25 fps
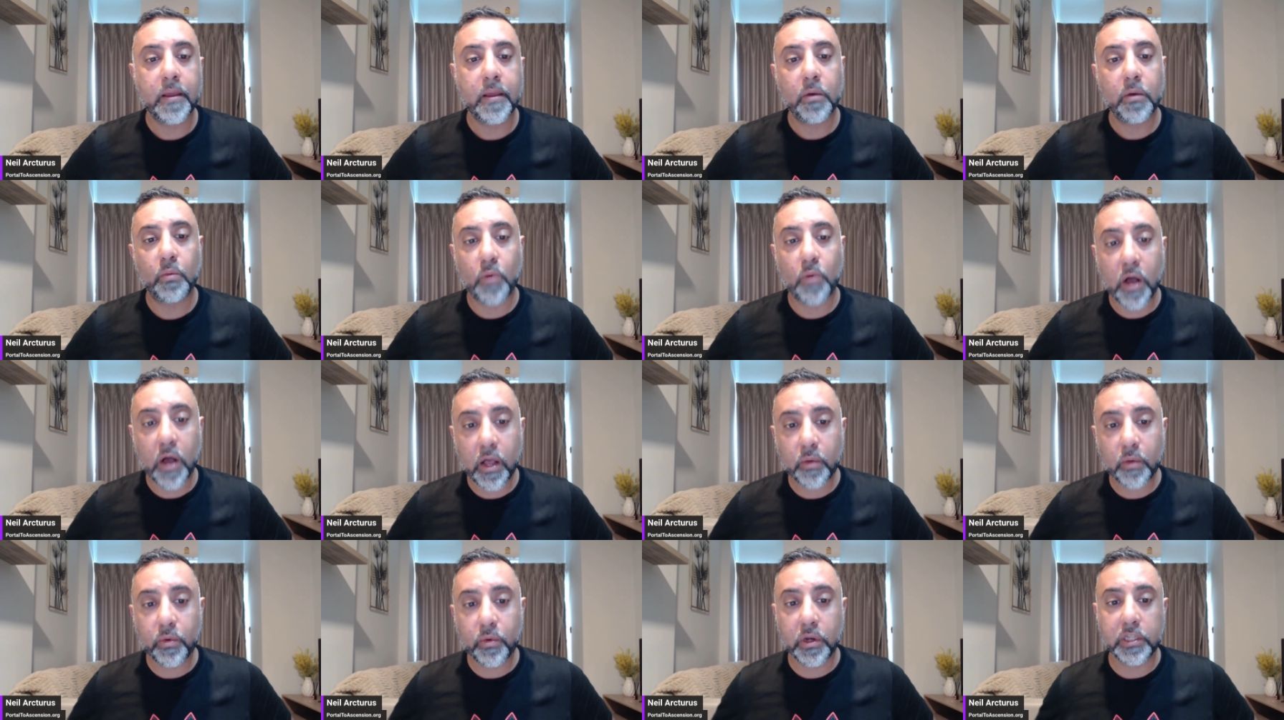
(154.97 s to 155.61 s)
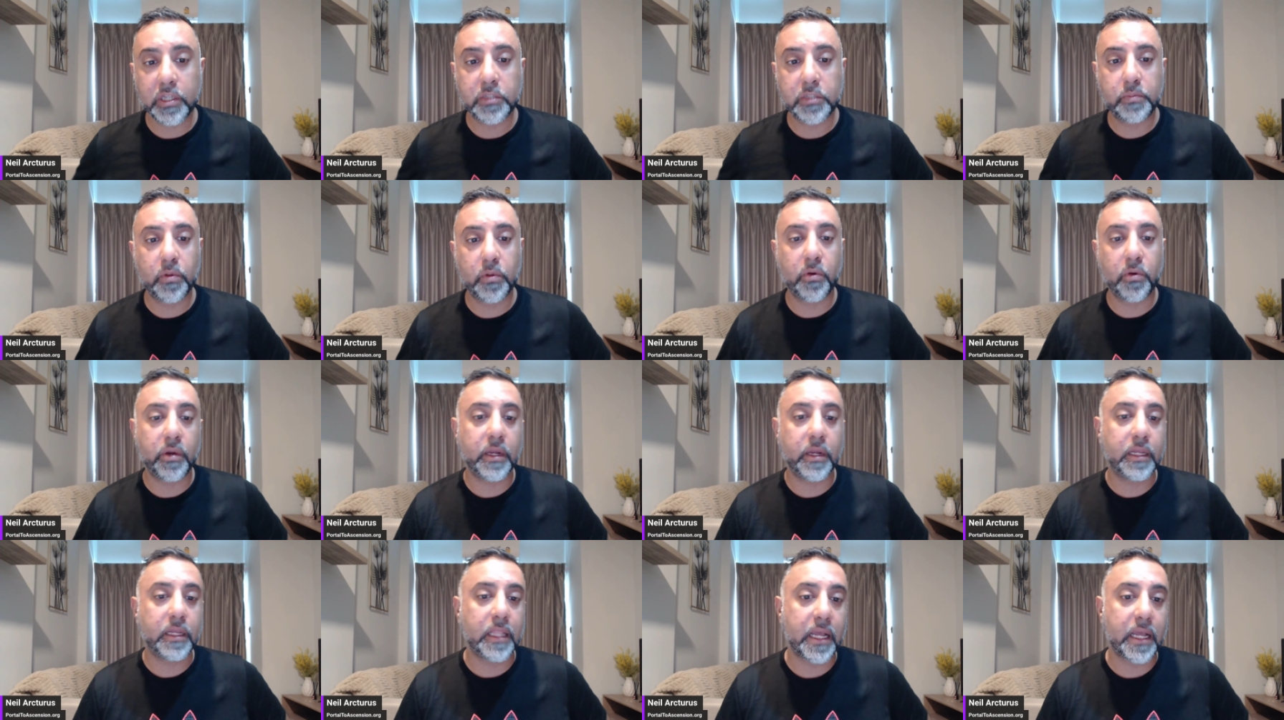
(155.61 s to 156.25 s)
While we're
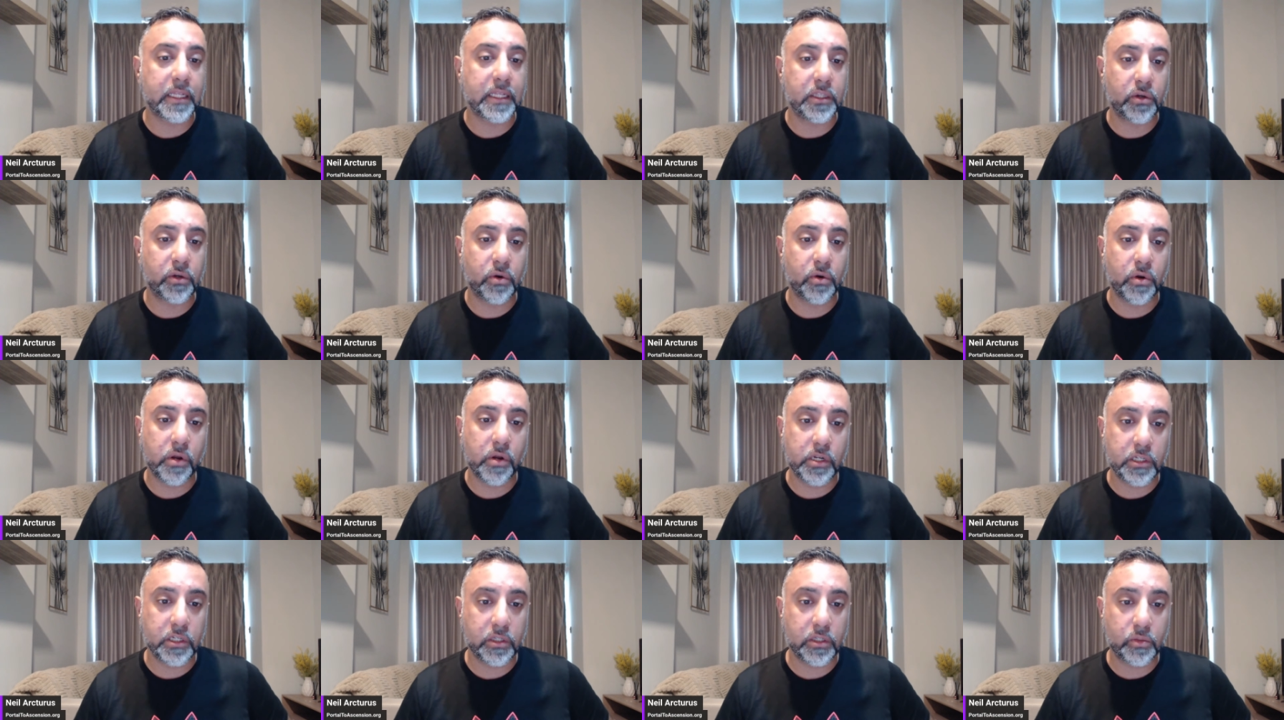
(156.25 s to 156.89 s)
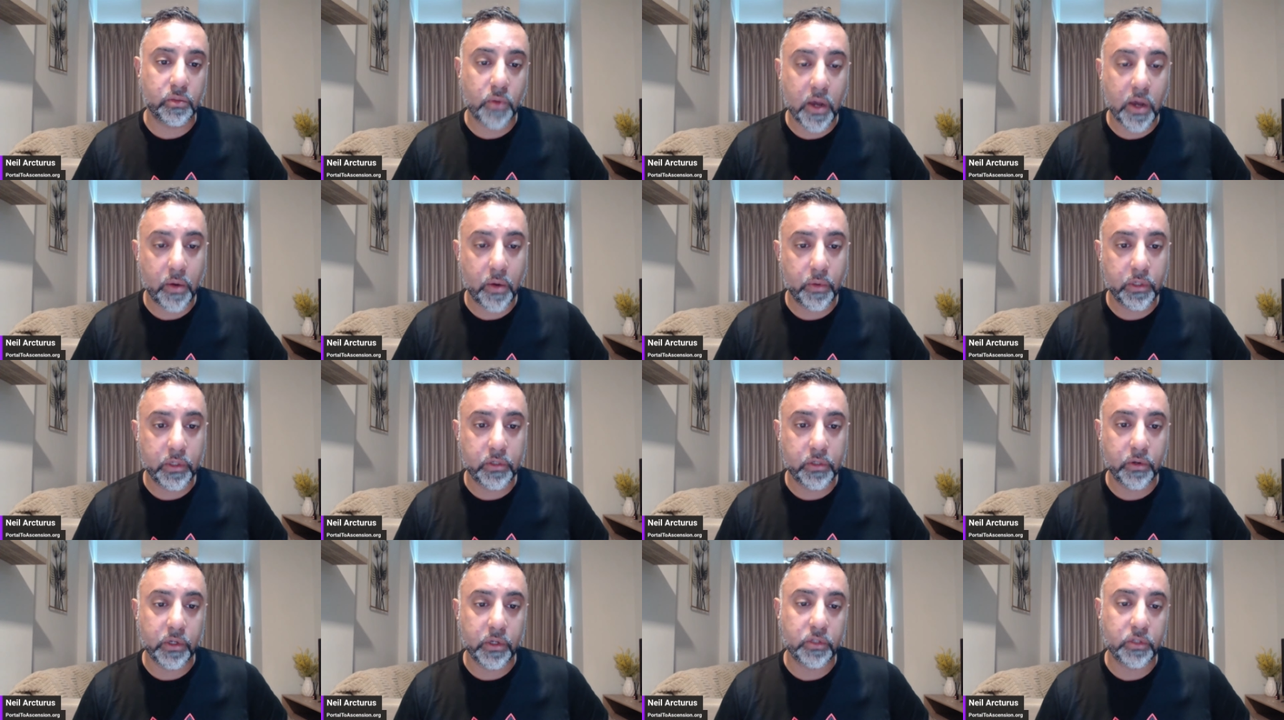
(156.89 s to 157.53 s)
exploring galactic origins, while we're
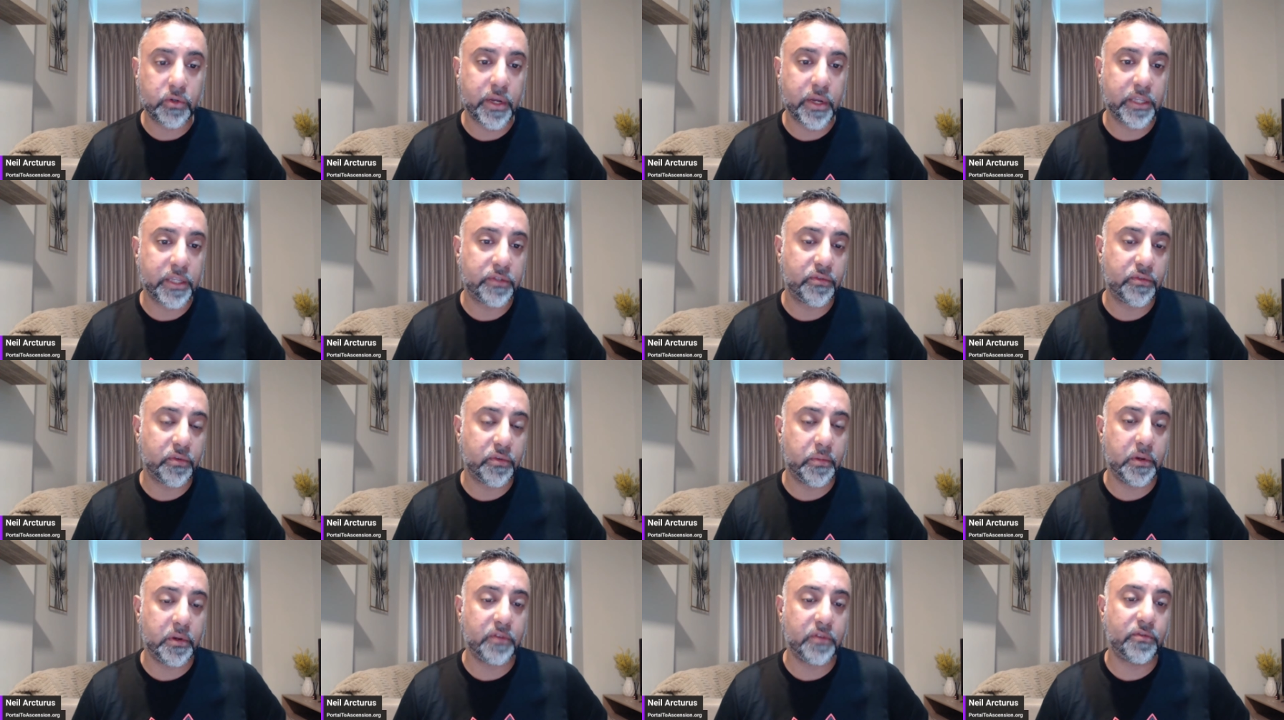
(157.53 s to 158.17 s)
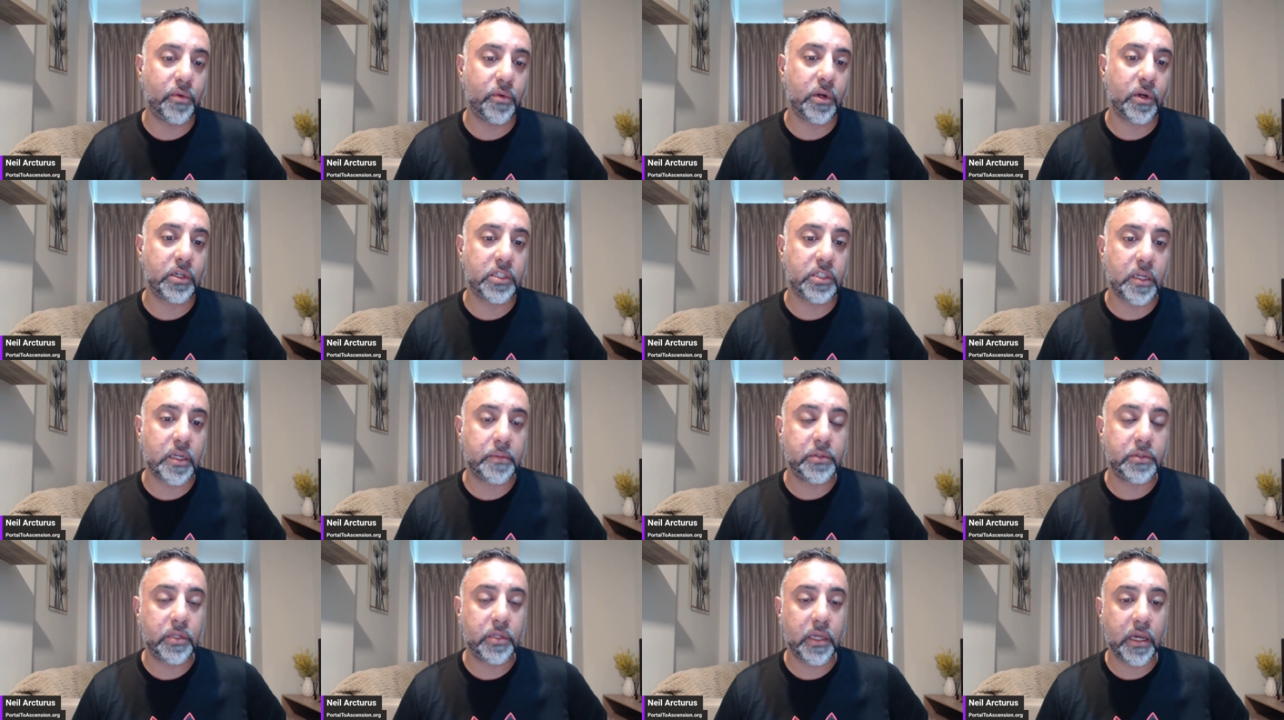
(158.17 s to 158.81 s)
doing transformative
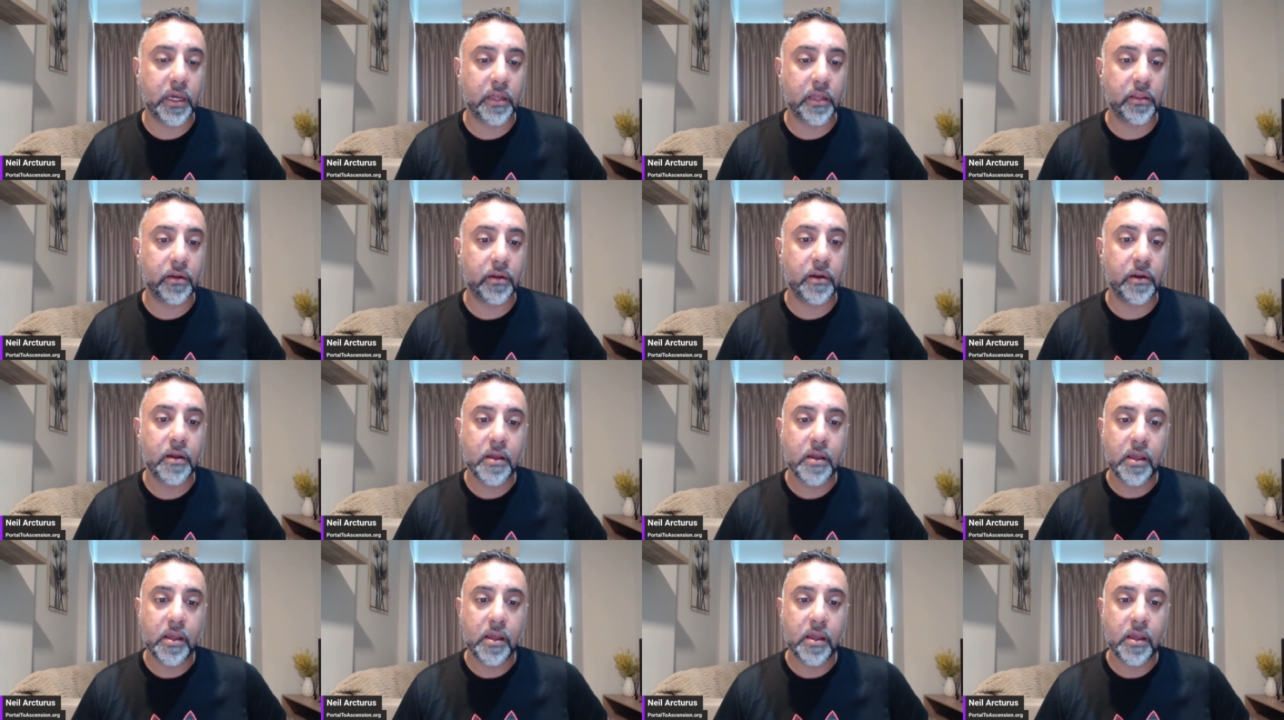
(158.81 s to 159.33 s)
workshops together,